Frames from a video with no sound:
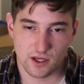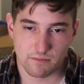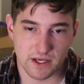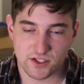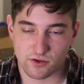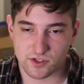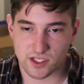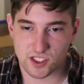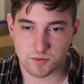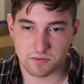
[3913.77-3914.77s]
makes no
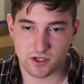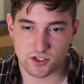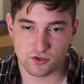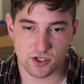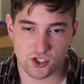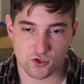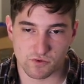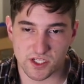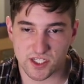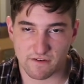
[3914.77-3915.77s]
sense to me because you can just
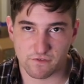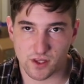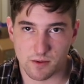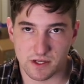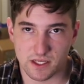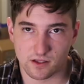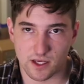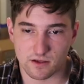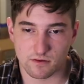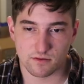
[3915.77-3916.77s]
reset for them and get
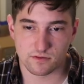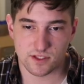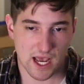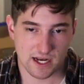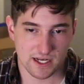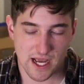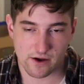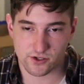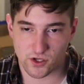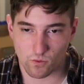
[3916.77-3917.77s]
like 10
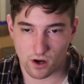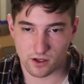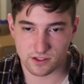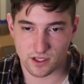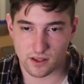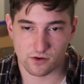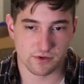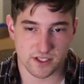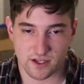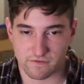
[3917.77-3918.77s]
encounters at once and then
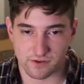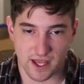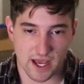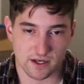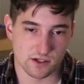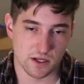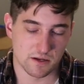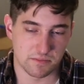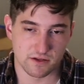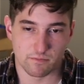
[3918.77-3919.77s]
reset for that, and
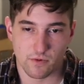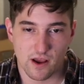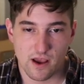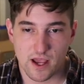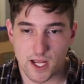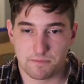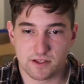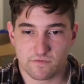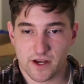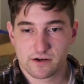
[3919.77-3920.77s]
it'd
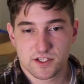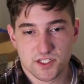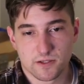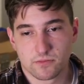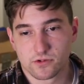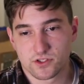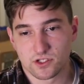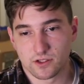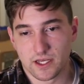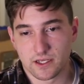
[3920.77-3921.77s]
be very similar to
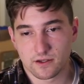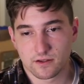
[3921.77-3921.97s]
like